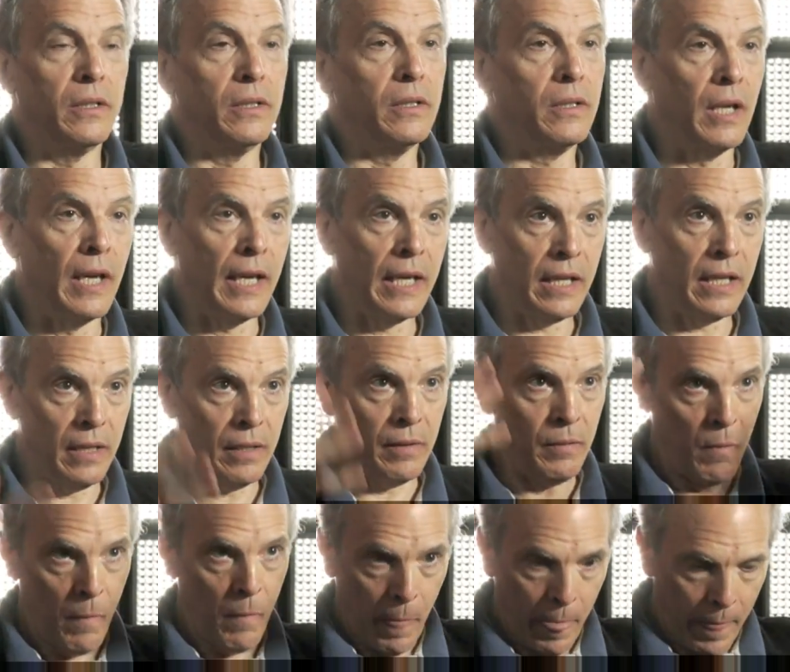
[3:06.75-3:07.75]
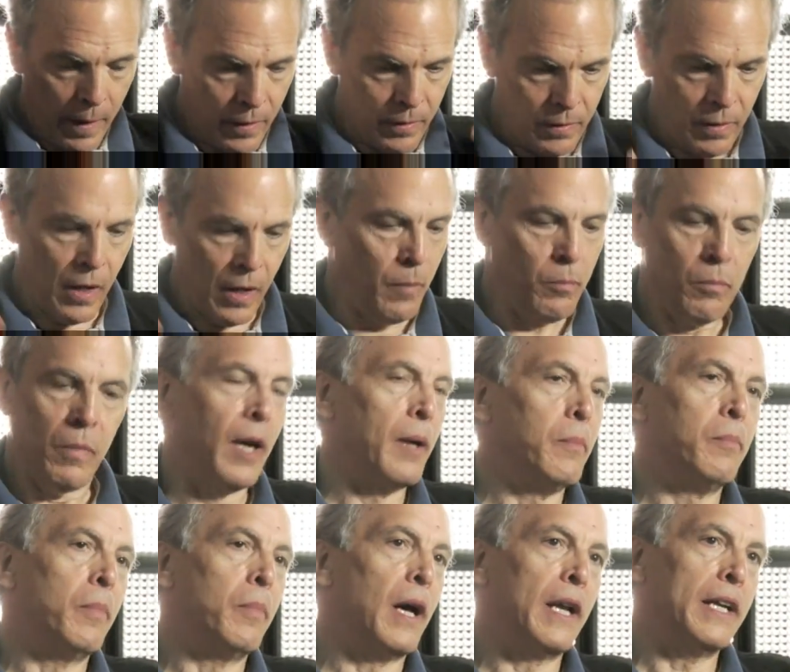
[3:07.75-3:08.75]
like my
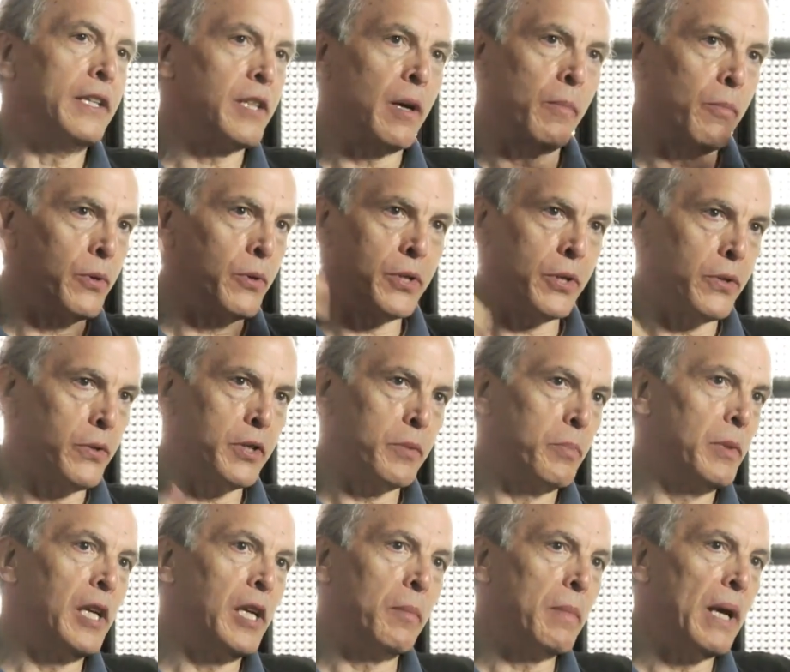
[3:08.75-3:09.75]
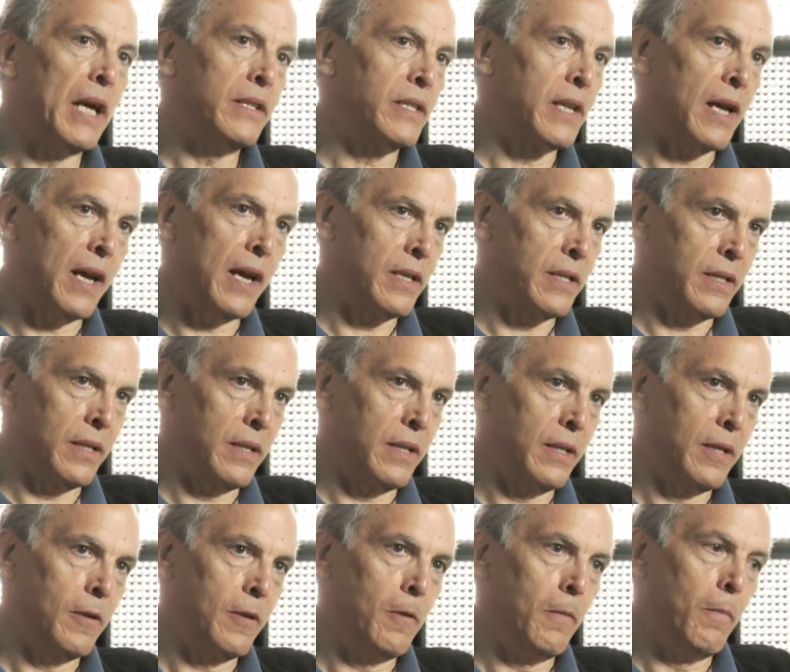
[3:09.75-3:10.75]
body temperature is being maintained.
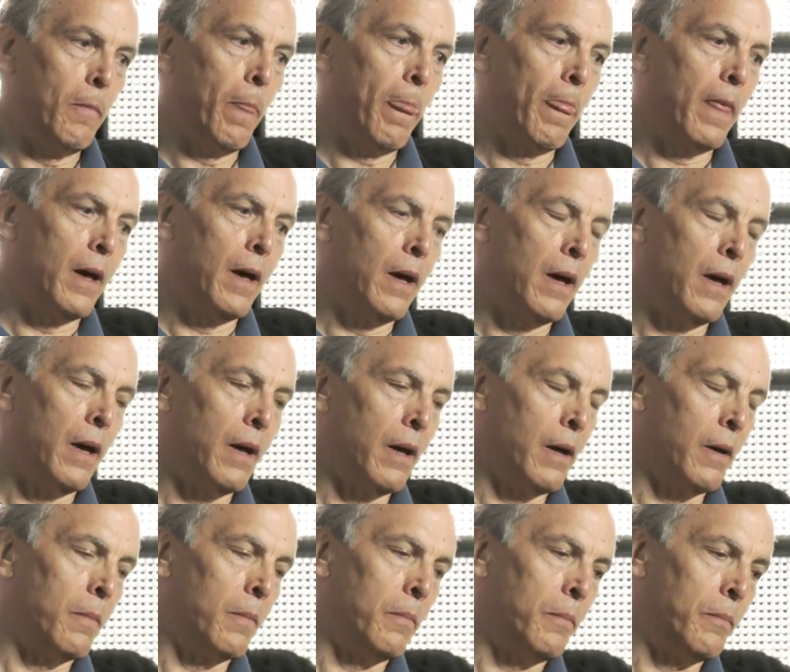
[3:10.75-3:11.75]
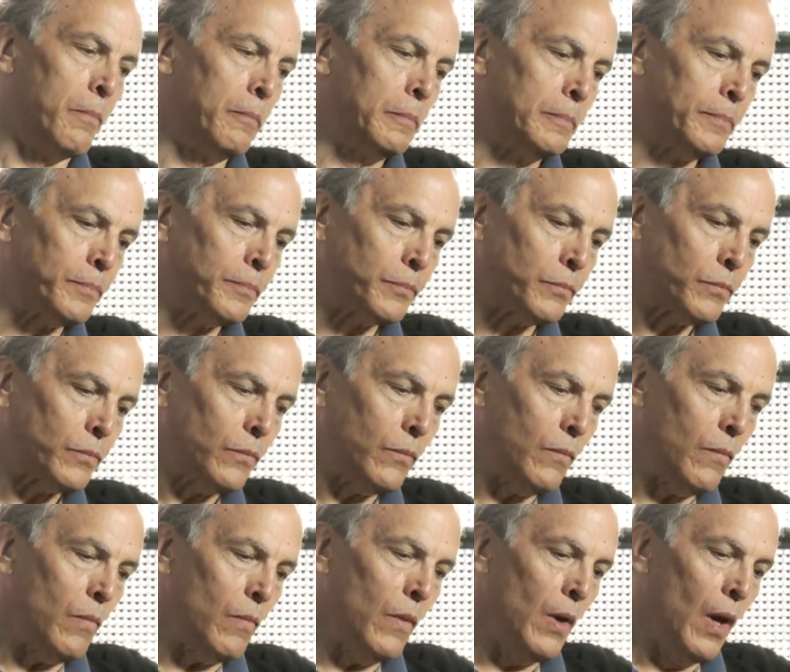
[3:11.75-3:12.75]
Um,
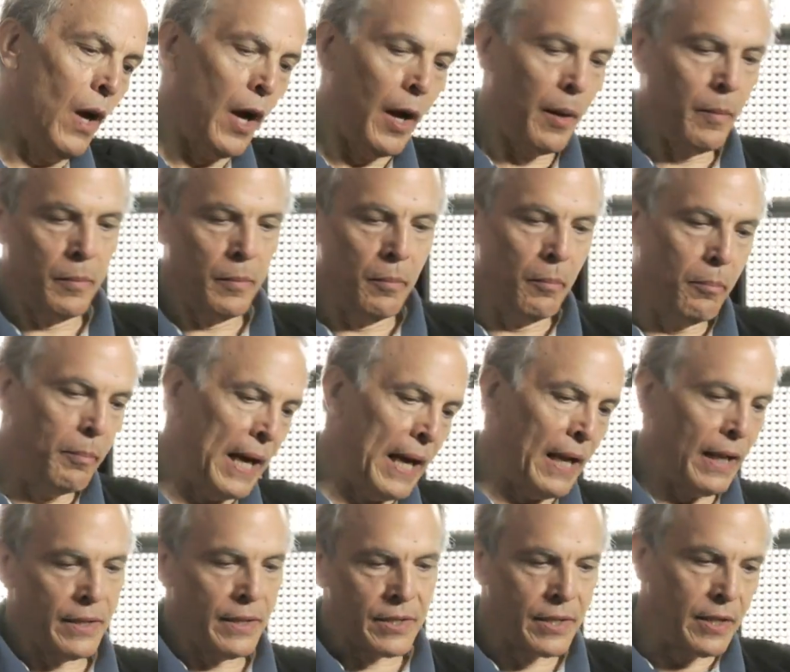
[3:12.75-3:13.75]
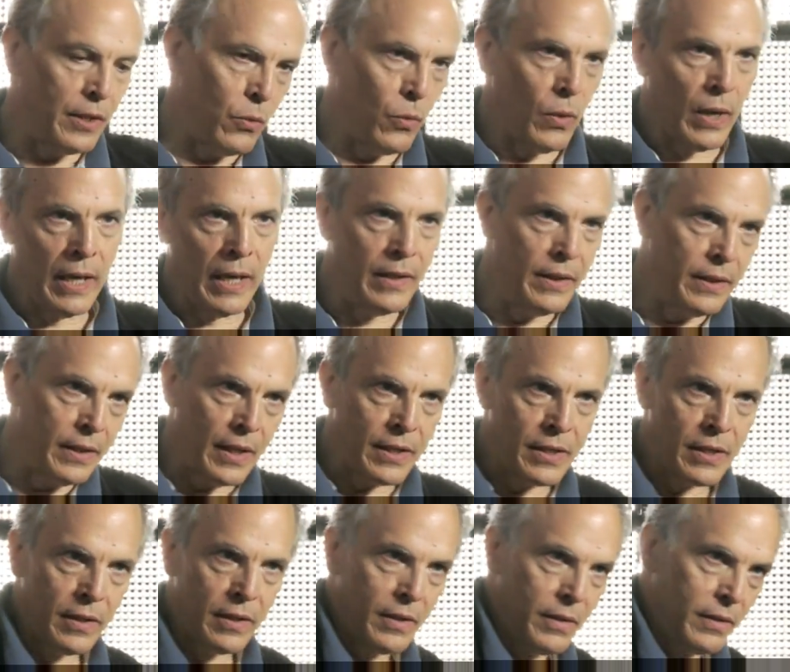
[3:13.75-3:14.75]
I'm balanced in a way that
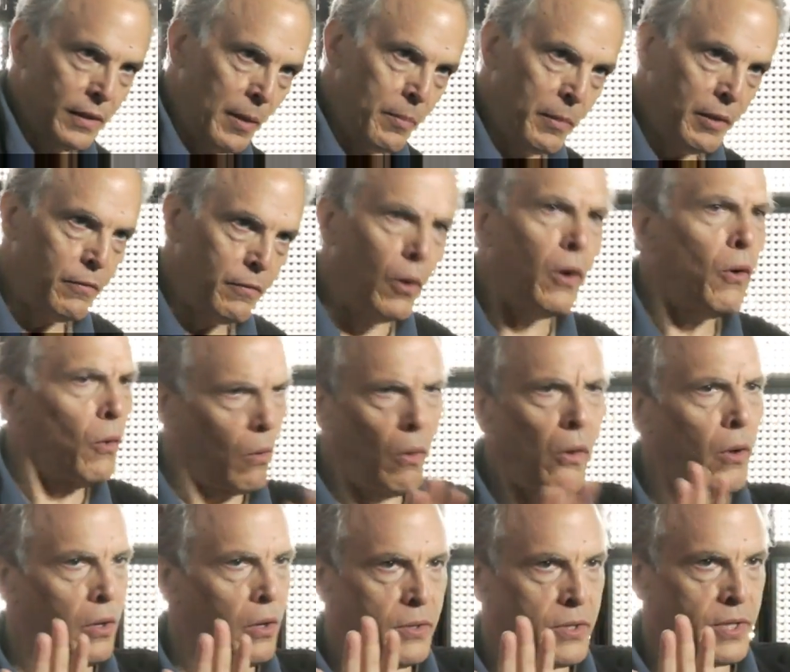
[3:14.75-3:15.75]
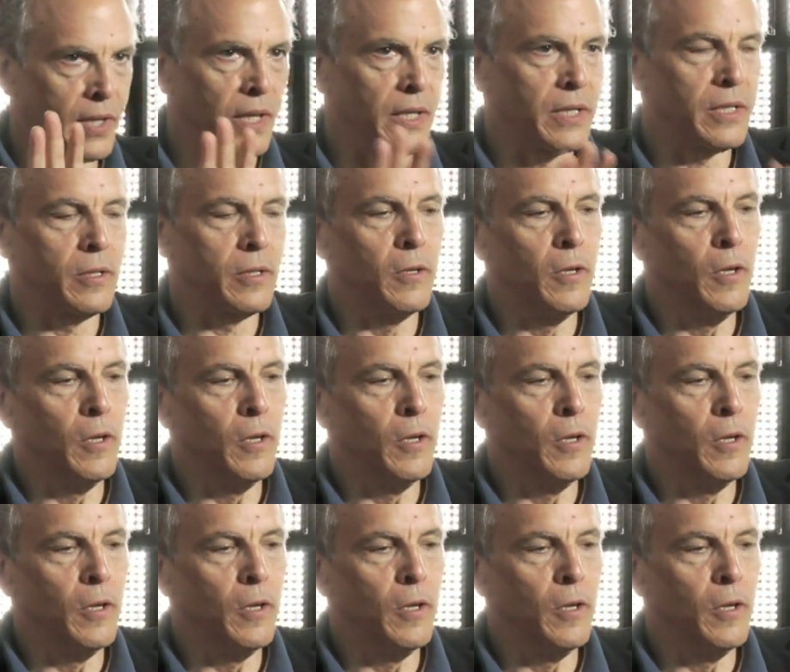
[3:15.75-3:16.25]
doesn't let me fall, all those things.